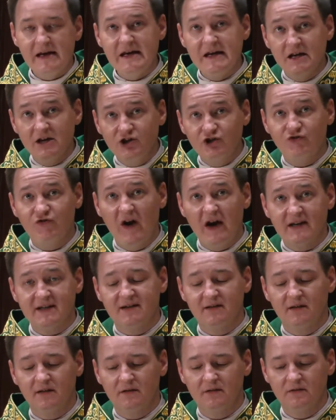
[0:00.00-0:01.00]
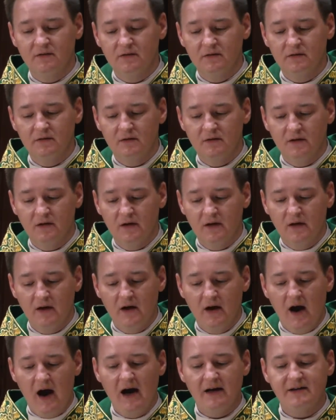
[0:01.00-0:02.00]
Each vessel
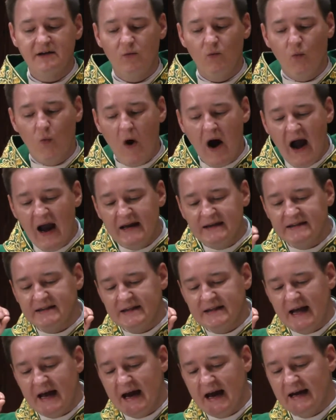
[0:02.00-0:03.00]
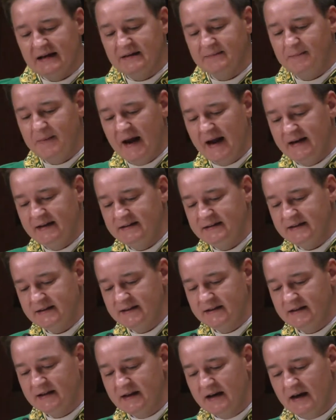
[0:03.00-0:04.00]
had a white line
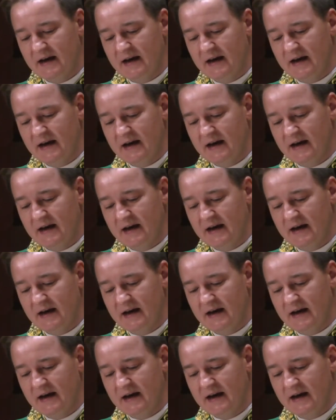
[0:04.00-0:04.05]
painted